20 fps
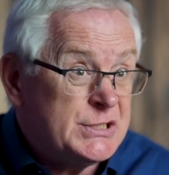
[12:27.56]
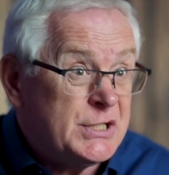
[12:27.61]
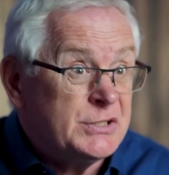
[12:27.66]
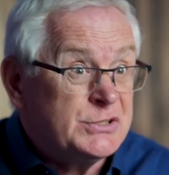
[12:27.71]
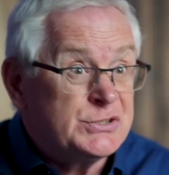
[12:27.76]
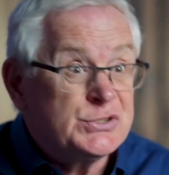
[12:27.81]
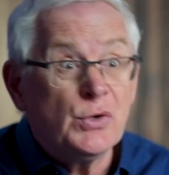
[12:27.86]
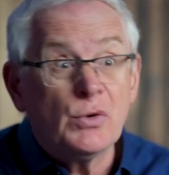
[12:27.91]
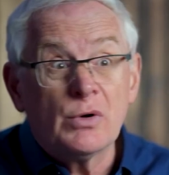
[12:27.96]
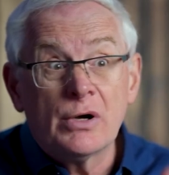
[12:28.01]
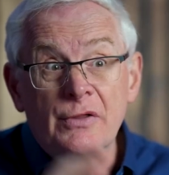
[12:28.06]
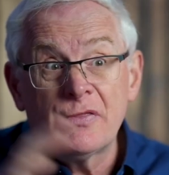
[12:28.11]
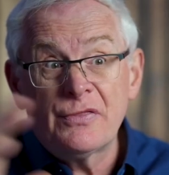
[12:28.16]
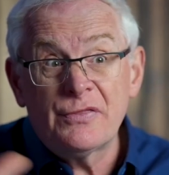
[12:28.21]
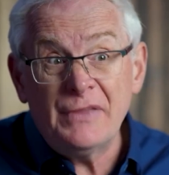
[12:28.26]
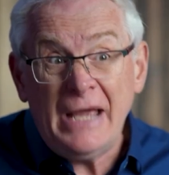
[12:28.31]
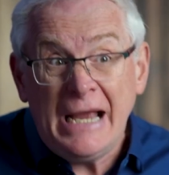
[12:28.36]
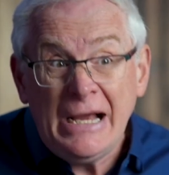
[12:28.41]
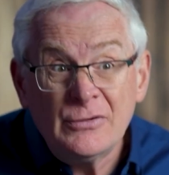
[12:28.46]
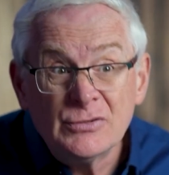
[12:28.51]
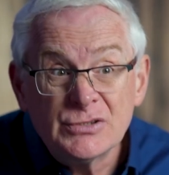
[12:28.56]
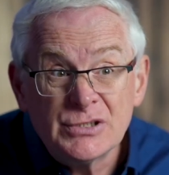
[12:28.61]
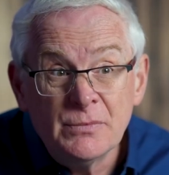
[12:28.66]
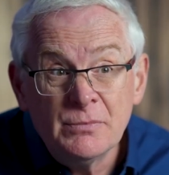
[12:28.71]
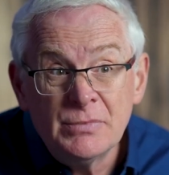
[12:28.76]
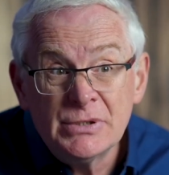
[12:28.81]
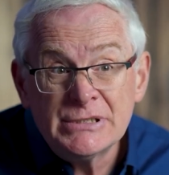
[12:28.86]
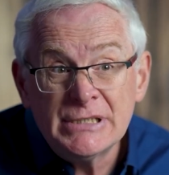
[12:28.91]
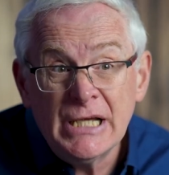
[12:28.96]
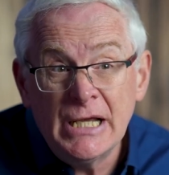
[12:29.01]
can soar
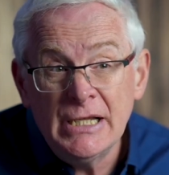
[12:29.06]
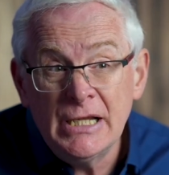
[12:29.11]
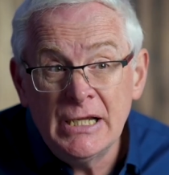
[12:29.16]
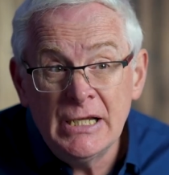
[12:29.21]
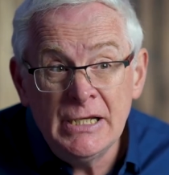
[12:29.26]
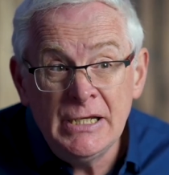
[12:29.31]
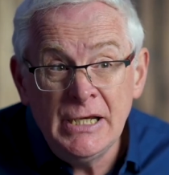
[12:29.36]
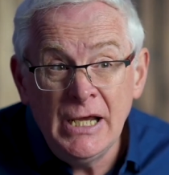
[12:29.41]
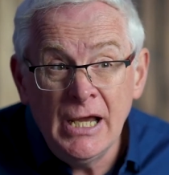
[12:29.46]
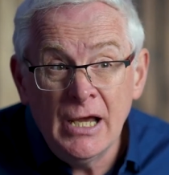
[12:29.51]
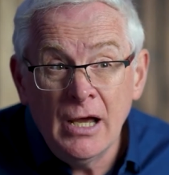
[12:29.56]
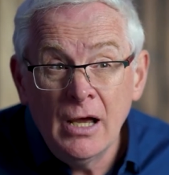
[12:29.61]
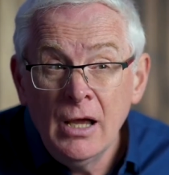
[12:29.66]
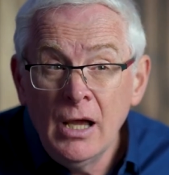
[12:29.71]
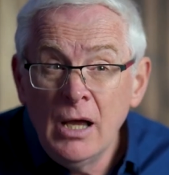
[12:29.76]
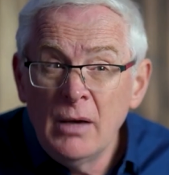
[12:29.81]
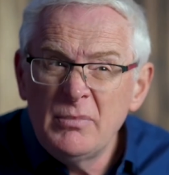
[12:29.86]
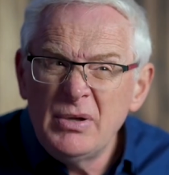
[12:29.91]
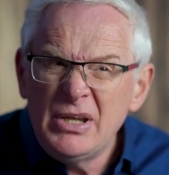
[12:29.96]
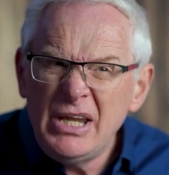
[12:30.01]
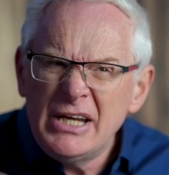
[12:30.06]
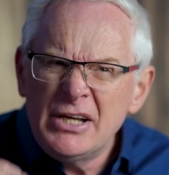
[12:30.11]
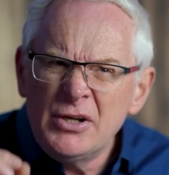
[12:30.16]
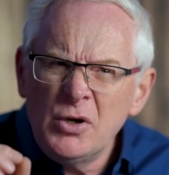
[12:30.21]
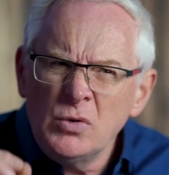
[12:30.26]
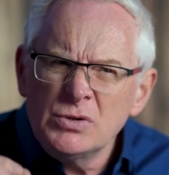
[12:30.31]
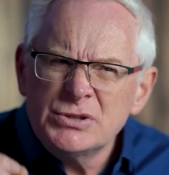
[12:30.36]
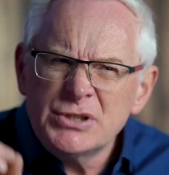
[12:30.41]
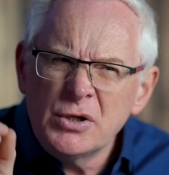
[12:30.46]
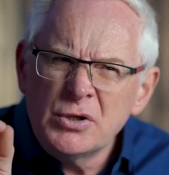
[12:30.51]
1,000% in a year, but they can
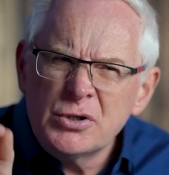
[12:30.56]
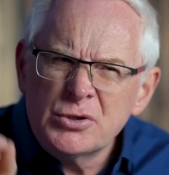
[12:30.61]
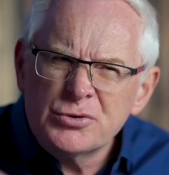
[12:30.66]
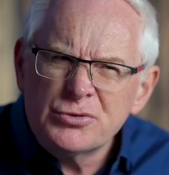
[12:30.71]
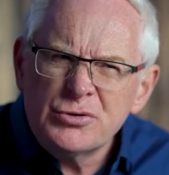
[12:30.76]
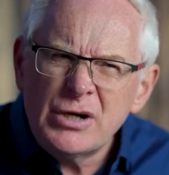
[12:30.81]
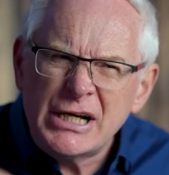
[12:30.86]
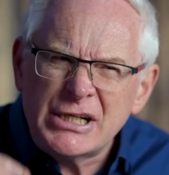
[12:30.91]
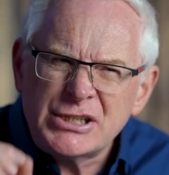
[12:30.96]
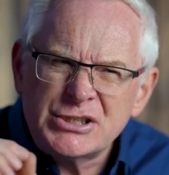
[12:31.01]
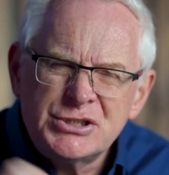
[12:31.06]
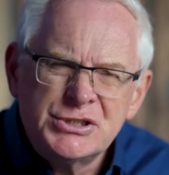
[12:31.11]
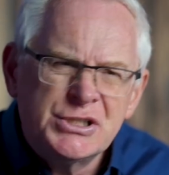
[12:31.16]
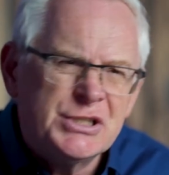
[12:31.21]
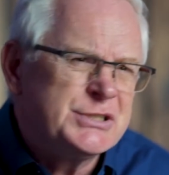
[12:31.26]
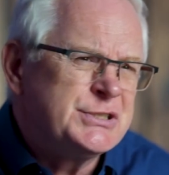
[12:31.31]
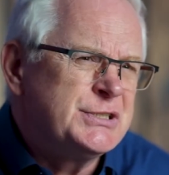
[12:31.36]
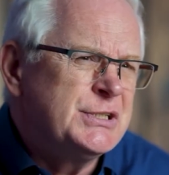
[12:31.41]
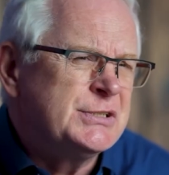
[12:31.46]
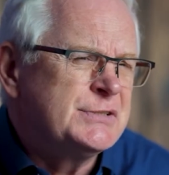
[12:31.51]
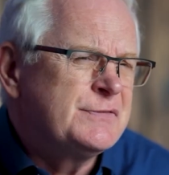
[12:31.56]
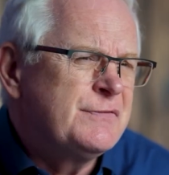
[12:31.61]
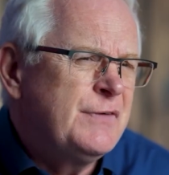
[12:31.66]
also crash just as